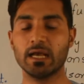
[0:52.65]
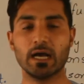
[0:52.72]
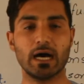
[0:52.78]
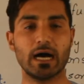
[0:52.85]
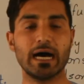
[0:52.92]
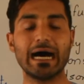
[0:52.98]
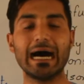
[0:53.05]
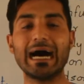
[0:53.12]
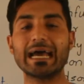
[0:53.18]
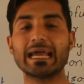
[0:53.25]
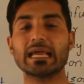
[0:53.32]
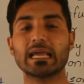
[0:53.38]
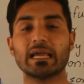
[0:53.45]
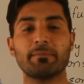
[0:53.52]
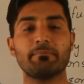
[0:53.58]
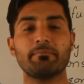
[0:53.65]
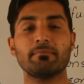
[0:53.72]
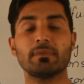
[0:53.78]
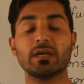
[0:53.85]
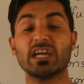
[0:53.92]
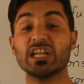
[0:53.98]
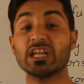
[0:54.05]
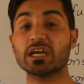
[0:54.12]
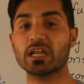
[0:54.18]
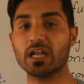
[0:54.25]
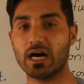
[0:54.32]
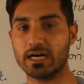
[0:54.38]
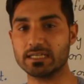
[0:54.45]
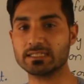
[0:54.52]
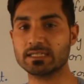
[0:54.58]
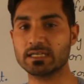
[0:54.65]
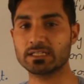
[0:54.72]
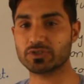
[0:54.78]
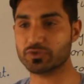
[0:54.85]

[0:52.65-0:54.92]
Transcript: I am in class.